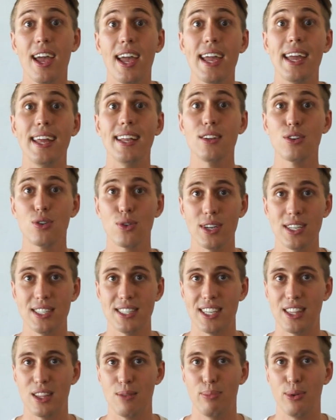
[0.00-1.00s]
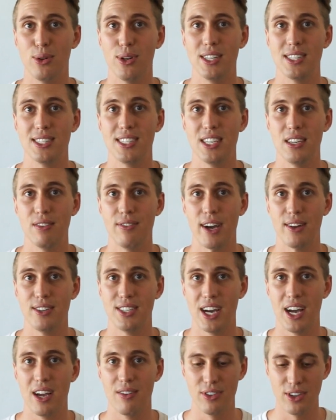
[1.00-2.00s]
increasing the buoyancy of our
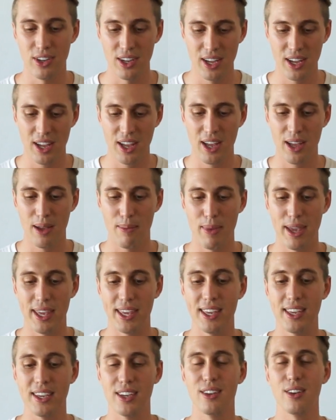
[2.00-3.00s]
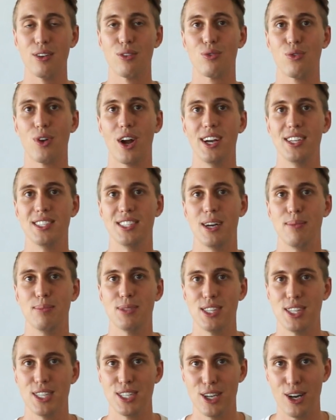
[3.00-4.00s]
diver, making it rise up to
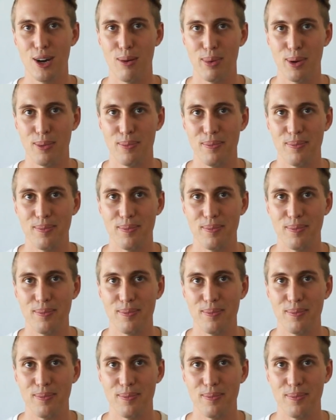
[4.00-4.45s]
the top.